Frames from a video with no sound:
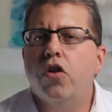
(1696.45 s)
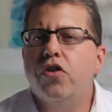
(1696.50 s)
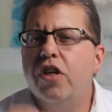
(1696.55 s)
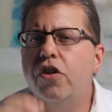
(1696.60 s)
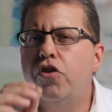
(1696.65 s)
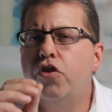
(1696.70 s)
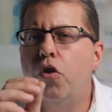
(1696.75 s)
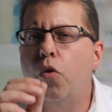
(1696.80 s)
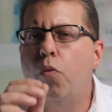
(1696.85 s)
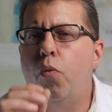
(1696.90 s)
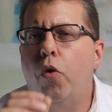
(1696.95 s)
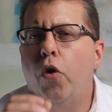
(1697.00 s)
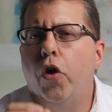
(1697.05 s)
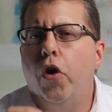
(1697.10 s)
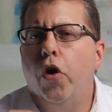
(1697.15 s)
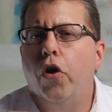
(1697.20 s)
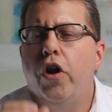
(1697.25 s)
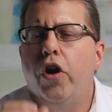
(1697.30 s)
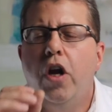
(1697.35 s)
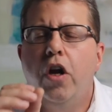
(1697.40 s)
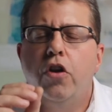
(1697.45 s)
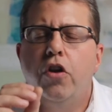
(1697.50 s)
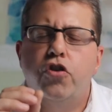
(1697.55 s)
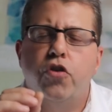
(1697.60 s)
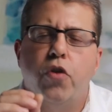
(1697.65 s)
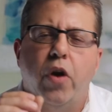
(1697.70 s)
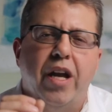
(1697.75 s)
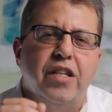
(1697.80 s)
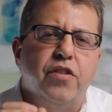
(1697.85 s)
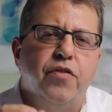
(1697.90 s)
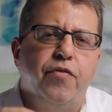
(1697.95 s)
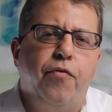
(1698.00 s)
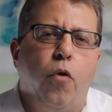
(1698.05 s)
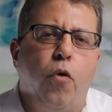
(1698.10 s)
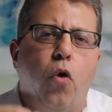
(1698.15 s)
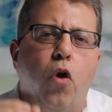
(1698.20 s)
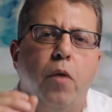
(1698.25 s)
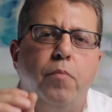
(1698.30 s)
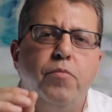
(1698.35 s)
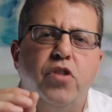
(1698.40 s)
as your Word
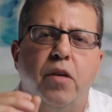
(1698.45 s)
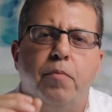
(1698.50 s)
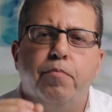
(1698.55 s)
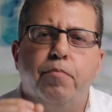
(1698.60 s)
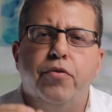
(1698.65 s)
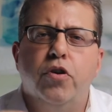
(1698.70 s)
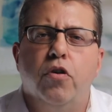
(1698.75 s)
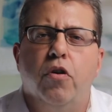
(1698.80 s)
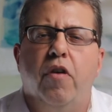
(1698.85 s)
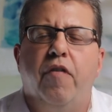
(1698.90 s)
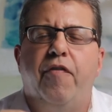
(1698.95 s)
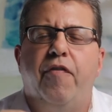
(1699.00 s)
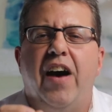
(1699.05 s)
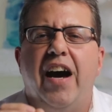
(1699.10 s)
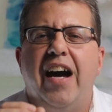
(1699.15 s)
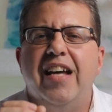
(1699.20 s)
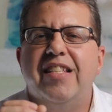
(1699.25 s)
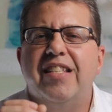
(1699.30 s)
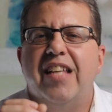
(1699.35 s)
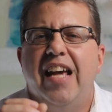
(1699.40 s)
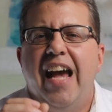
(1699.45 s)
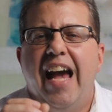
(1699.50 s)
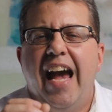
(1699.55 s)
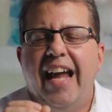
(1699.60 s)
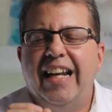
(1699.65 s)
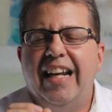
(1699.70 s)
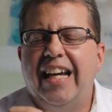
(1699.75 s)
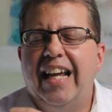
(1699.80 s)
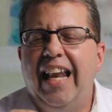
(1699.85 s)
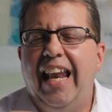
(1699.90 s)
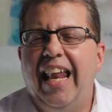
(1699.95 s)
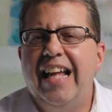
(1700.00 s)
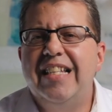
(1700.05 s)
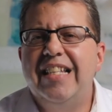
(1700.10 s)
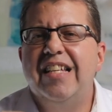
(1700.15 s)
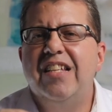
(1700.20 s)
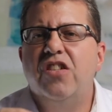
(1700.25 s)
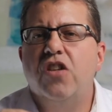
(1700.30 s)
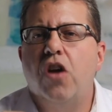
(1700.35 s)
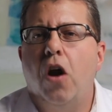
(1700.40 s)
transforms and purifies and
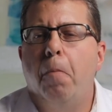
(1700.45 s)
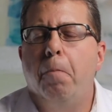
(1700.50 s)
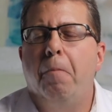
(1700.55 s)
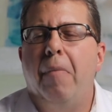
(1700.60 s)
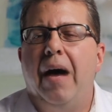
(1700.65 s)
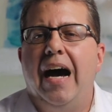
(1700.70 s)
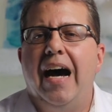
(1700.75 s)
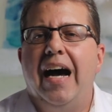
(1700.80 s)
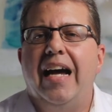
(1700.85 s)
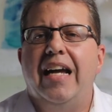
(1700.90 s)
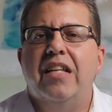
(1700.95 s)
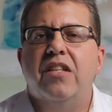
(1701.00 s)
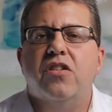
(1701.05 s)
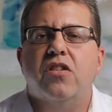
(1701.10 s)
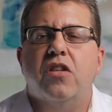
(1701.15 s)
cleanses our minds,